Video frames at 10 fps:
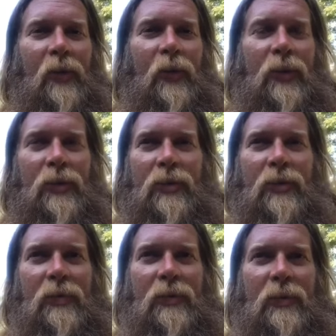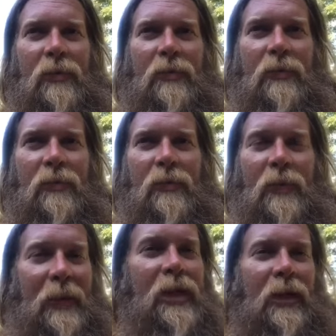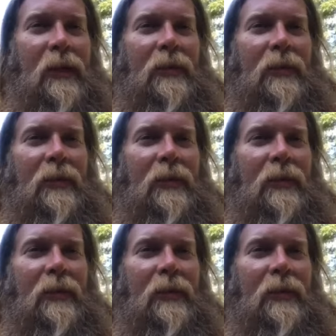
was amazing.